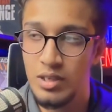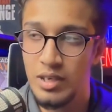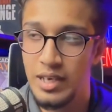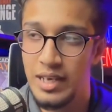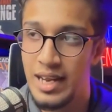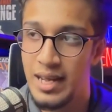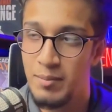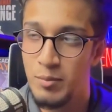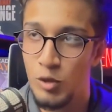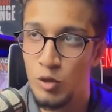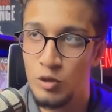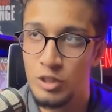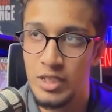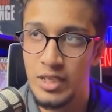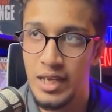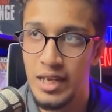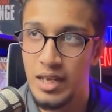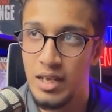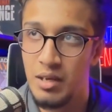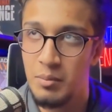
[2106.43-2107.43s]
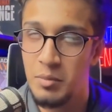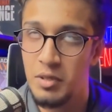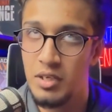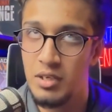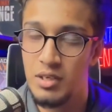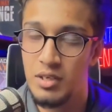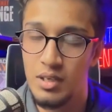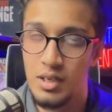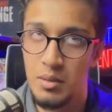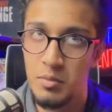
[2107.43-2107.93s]
and i posted like a couple
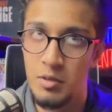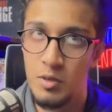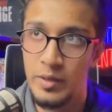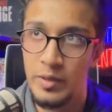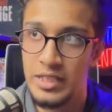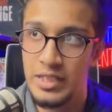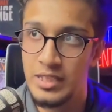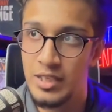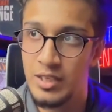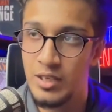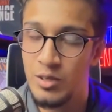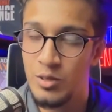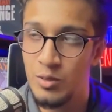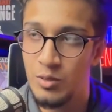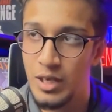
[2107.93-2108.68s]
couple weeks ago